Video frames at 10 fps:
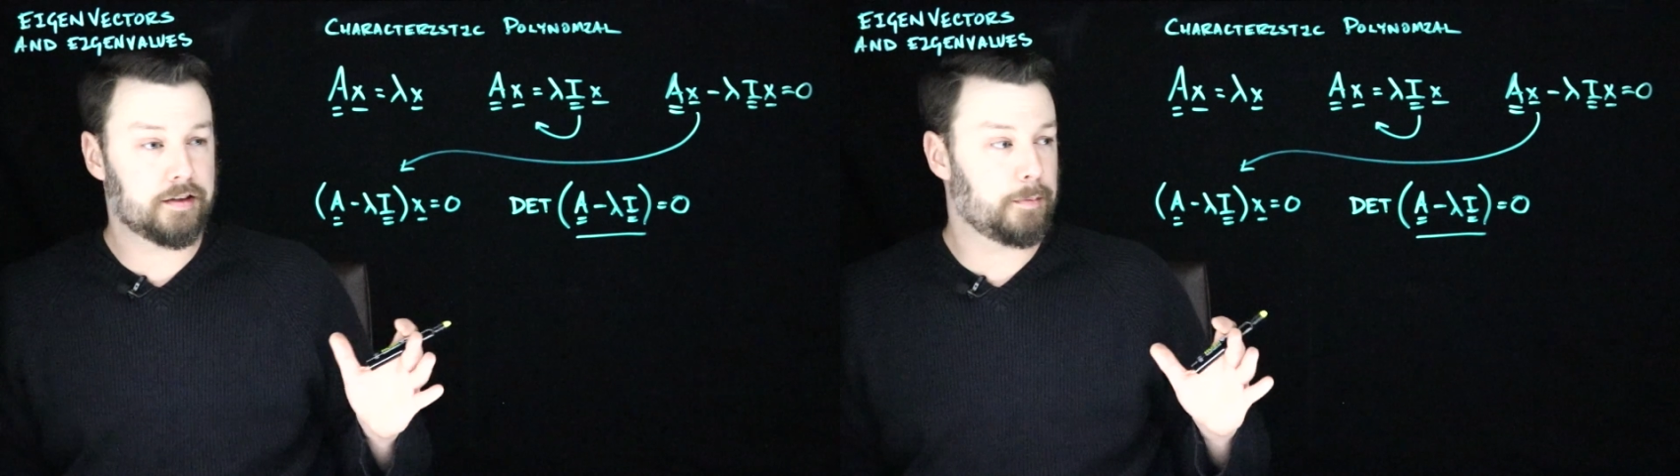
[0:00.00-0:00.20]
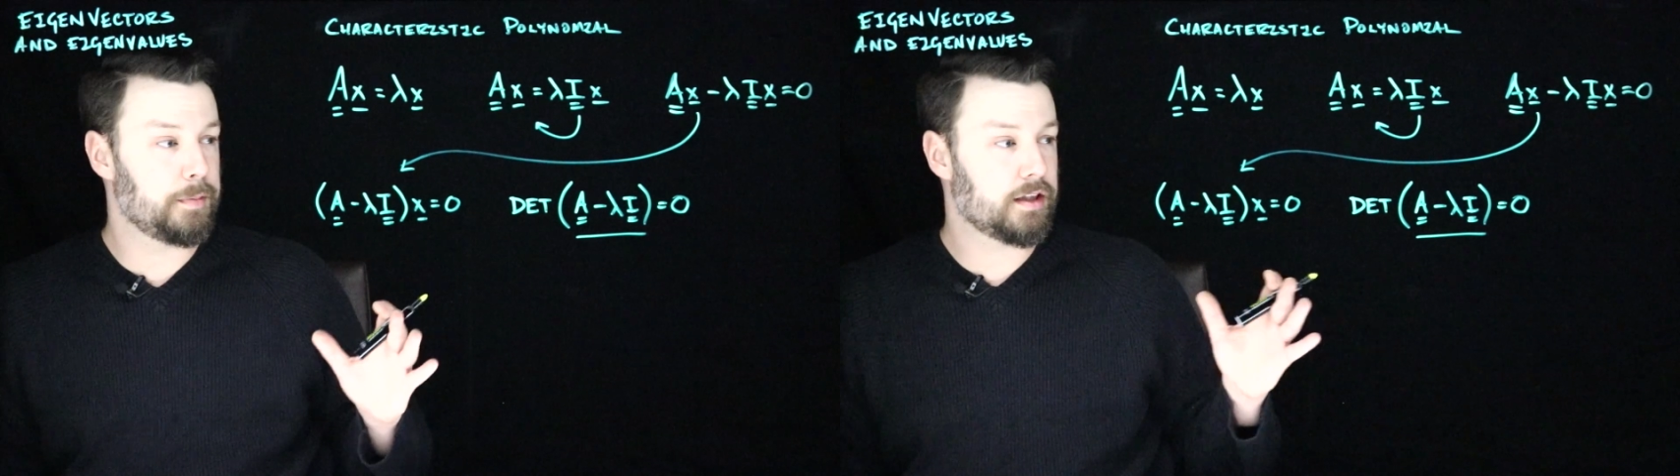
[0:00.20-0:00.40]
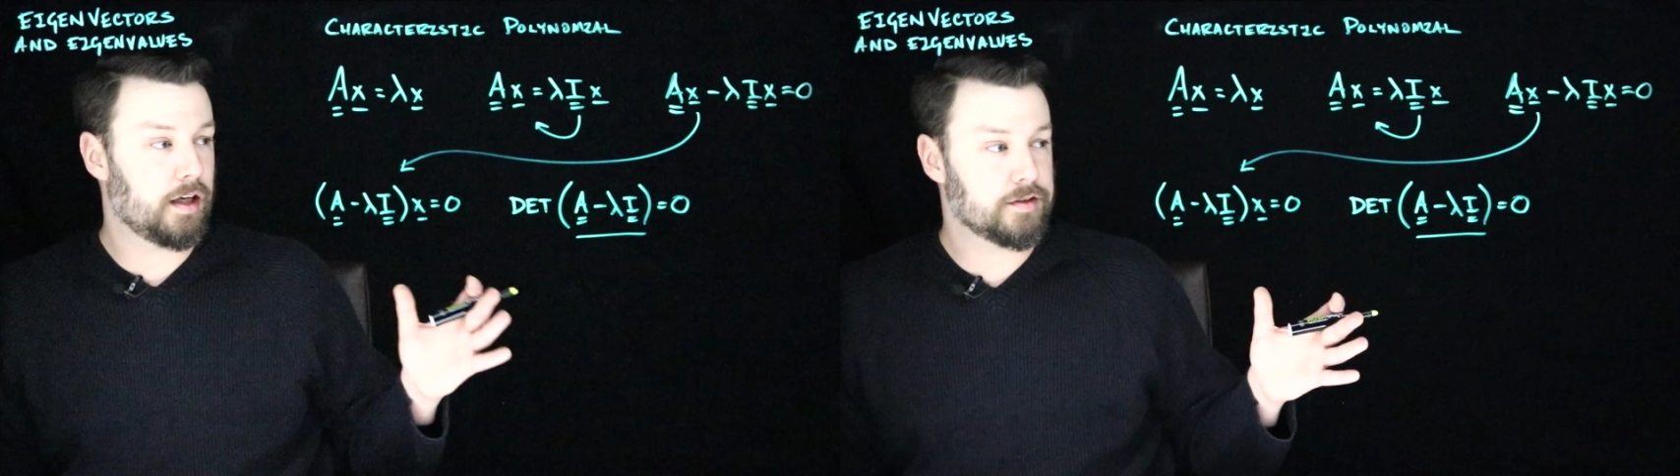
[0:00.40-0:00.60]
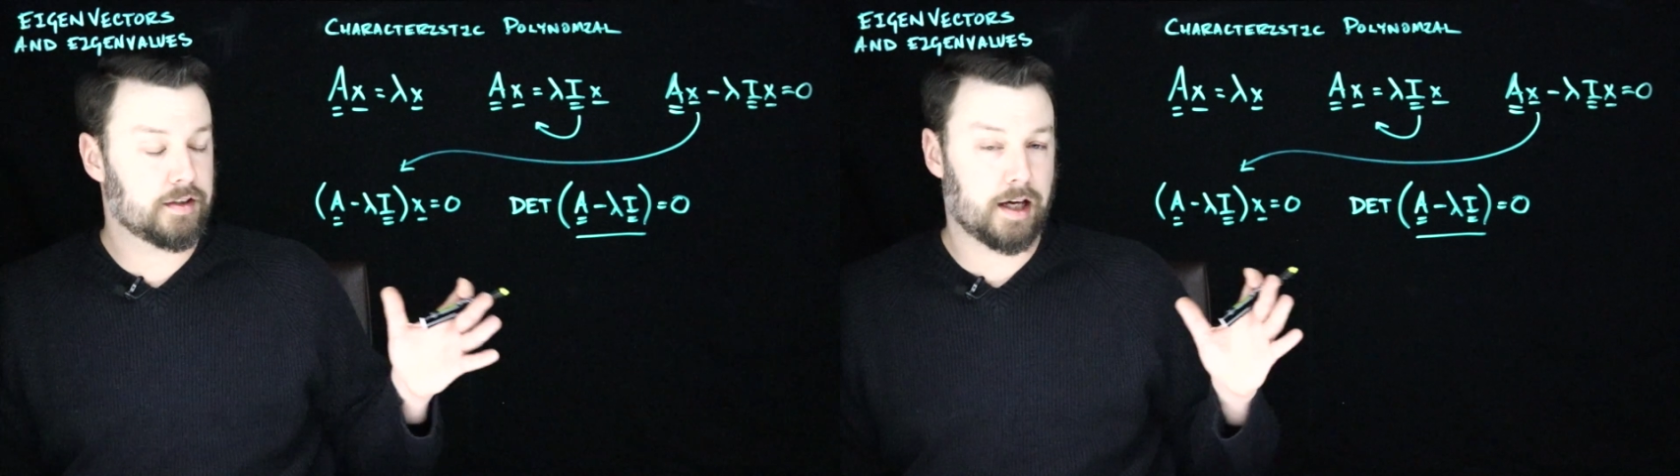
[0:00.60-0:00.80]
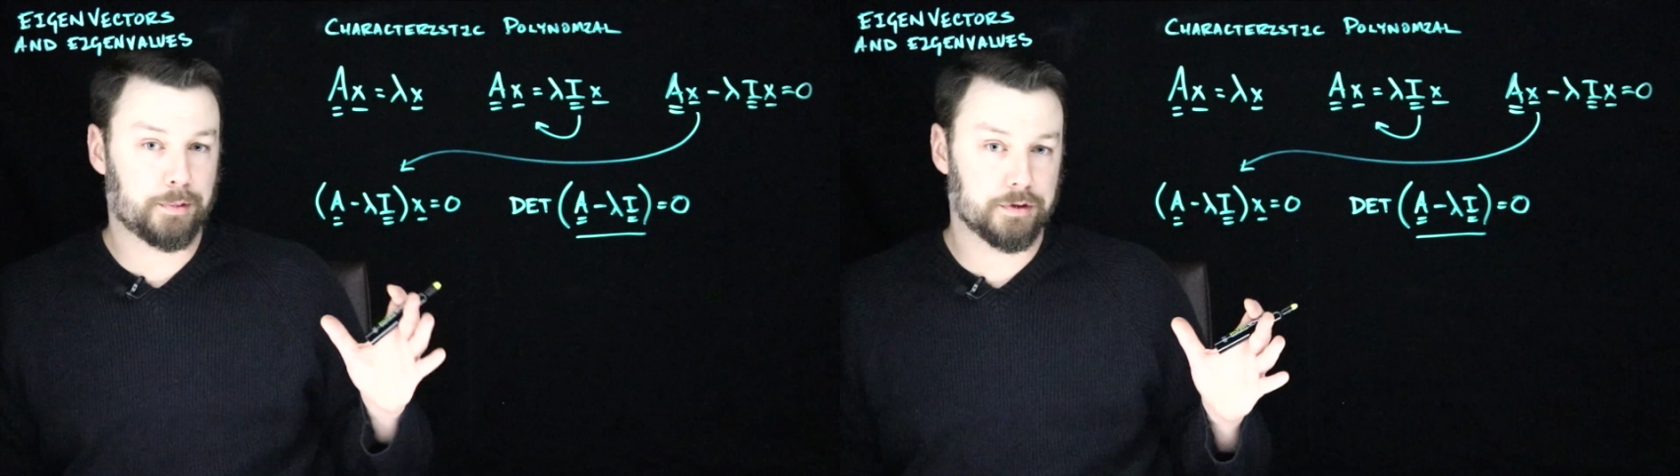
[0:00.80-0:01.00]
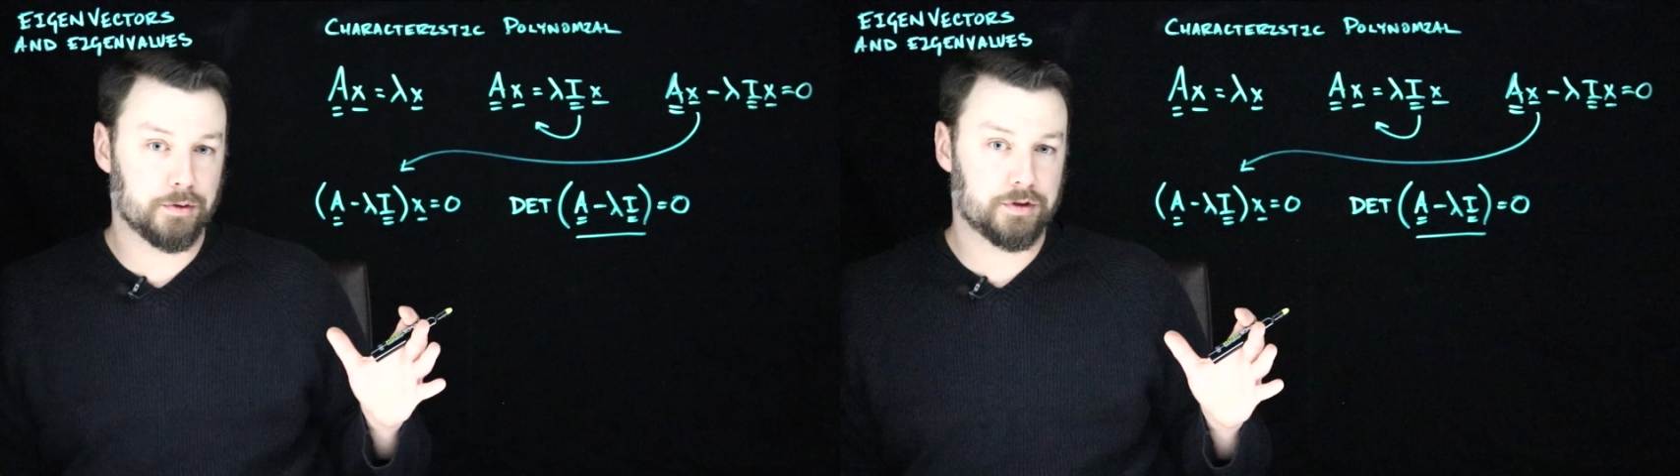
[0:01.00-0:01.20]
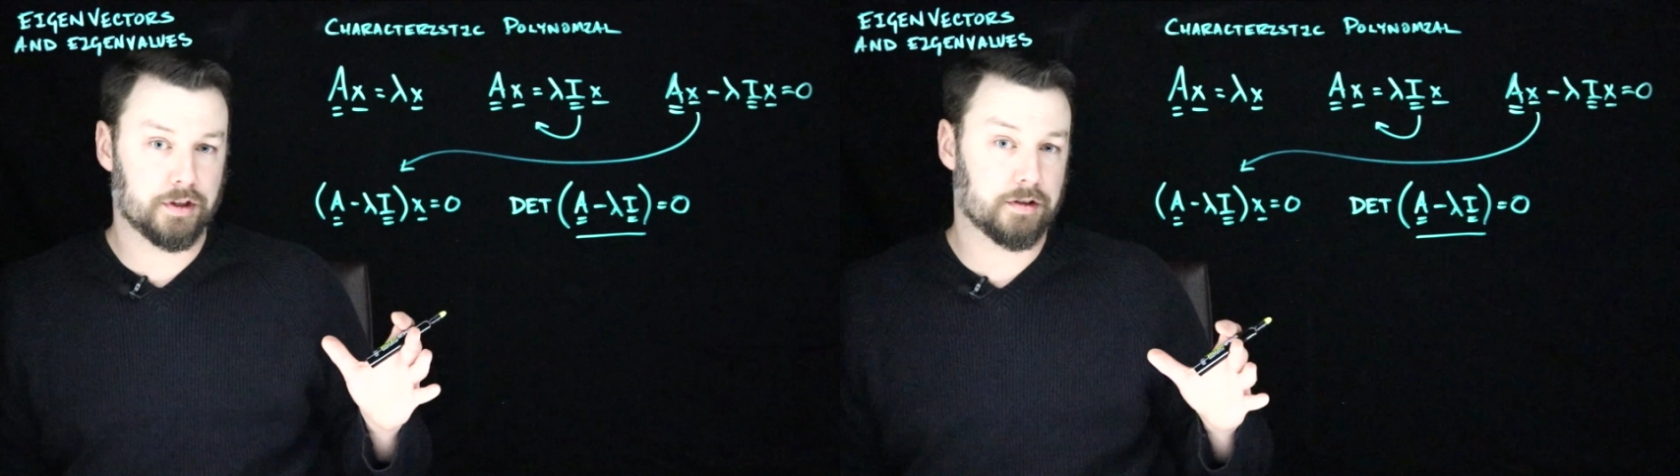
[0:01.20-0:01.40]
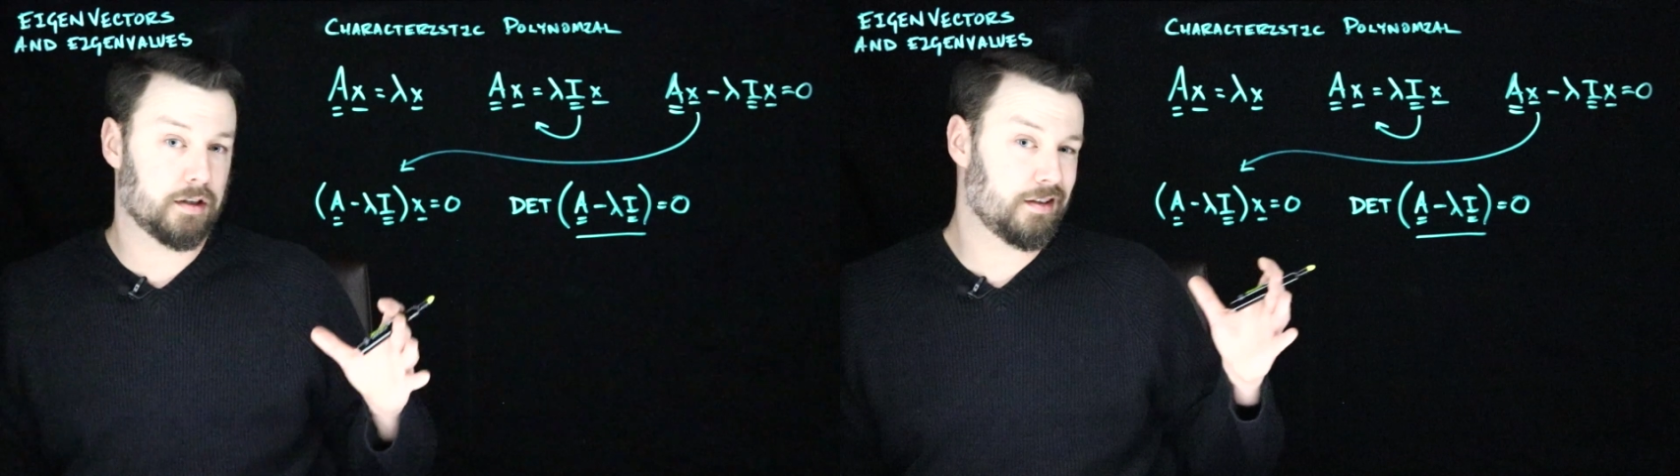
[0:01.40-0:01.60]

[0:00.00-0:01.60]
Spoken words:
that because that produces